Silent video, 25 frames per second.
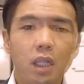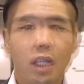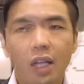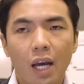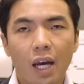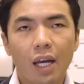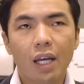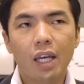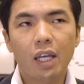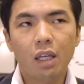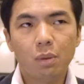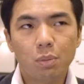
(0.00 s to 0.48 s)
they
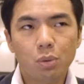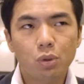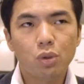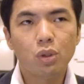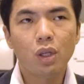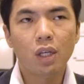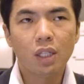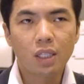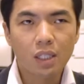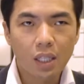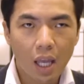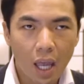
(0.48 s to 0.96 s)
are able to
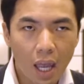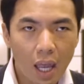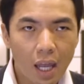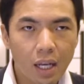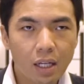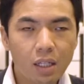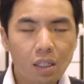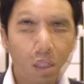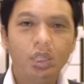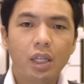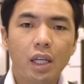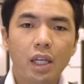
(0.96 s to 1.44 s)

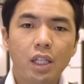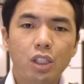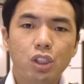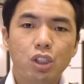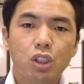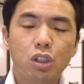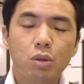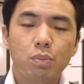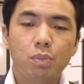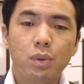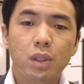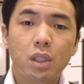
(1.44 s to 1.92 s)
attend the
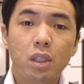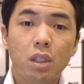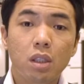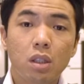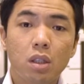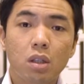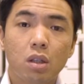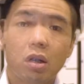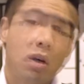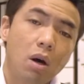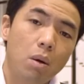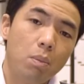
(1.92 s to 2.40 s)
HDB
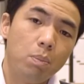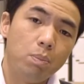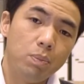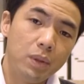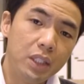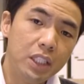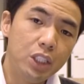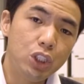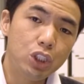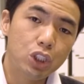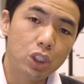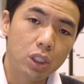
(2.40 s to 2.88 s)

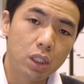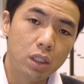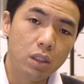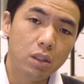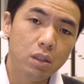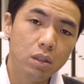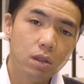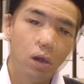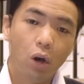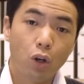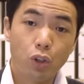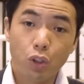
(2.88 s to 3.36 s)
completion
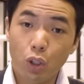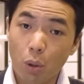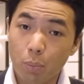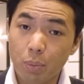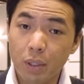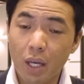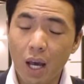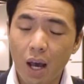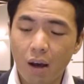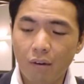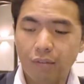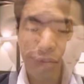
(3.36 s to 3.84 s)
on your
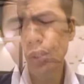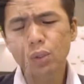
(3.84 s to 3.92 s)
behalf.